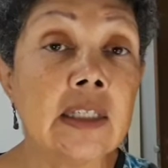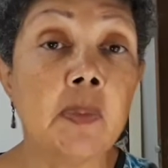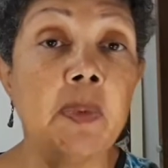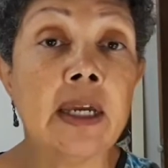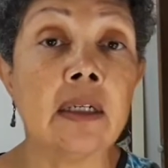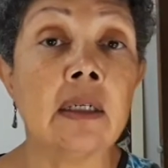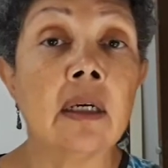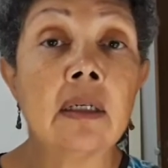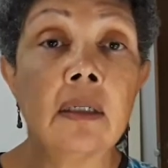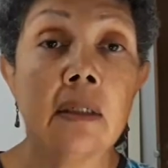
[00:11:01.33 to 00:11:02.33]
been
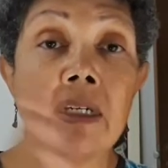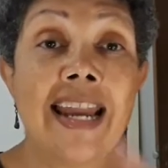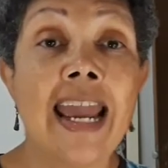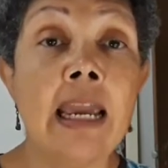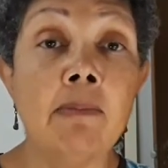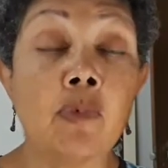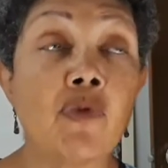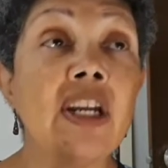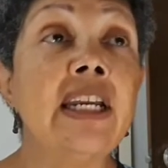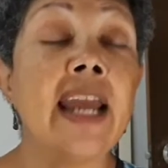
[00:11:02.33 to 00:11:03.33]

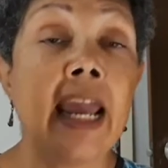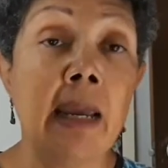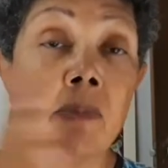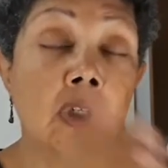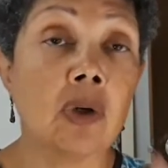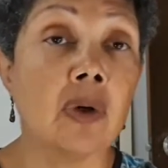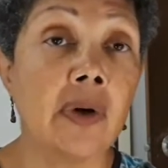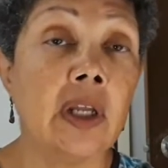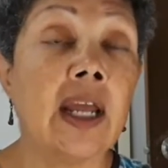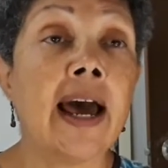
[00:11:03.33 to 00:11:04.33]
renamed
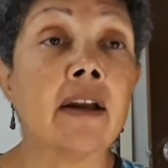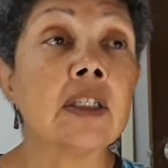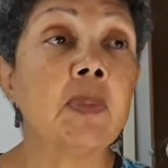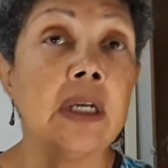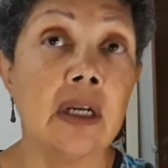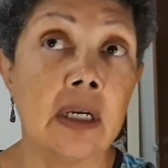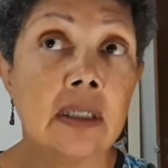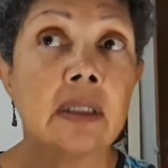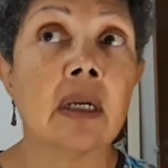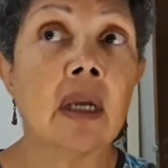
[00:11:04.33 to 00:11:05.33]
Coriolanus
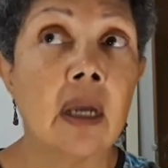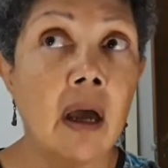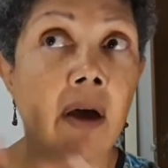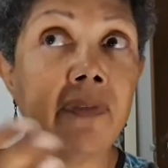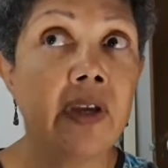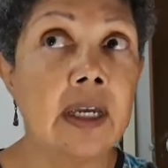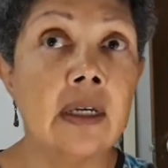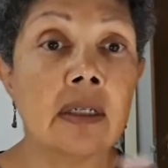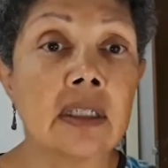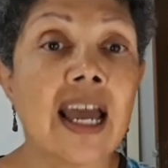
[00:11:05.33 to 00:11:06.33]
because of
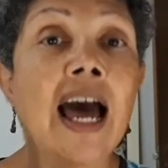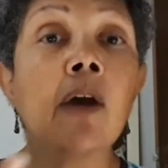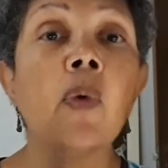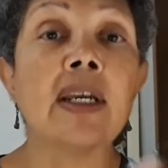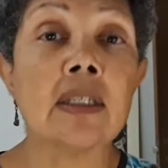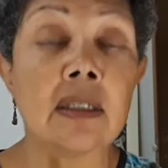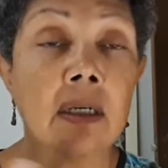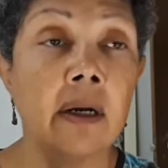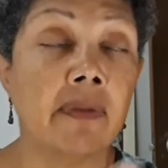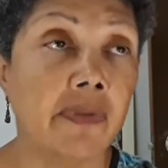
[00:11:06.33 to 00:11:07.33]
his conquest
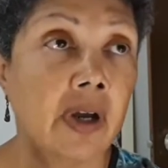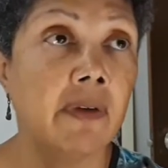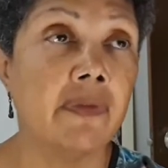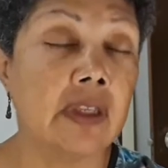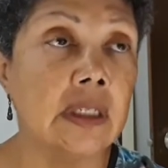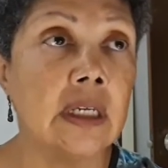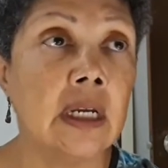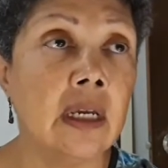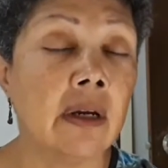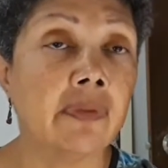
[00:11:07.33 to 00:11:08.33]
of the
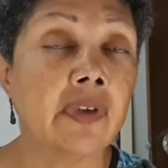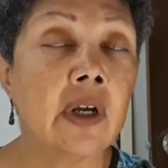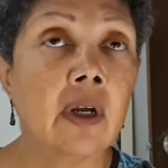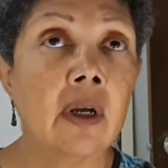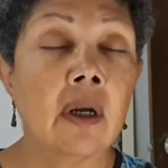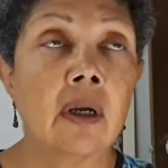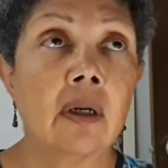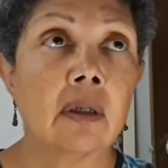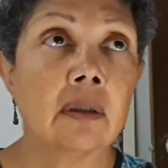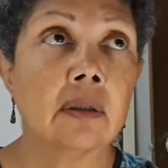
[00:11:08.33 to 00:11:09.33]
city of
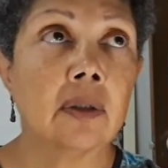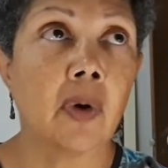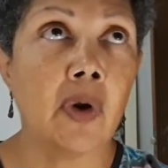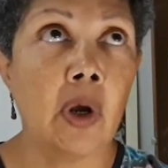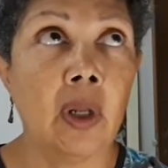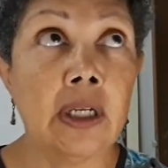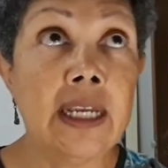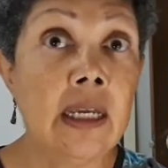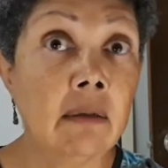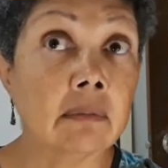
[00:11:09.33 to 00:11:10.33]

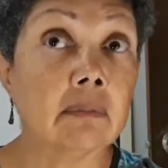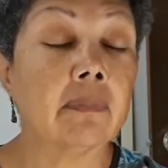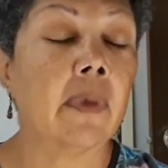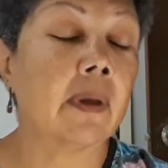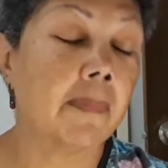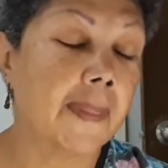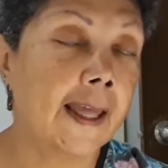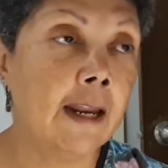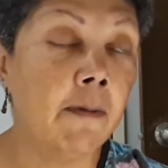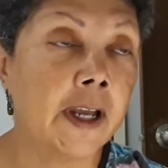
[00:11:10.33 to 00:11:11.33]
Coriolanus.
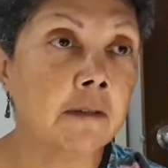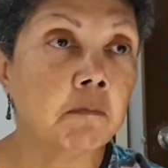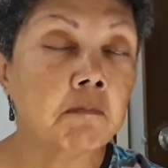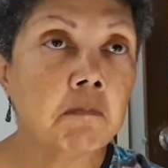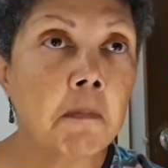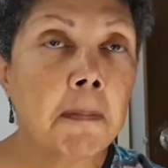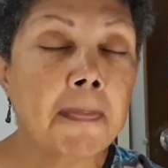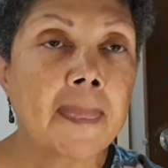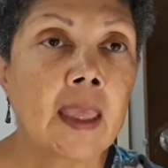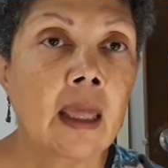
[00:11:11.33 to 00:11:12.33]
Anyway,
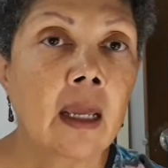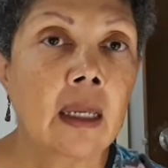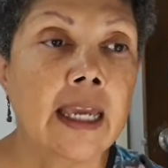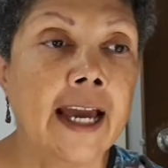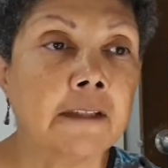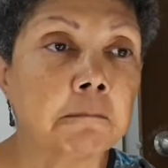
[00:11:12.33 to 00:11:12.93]
yeah.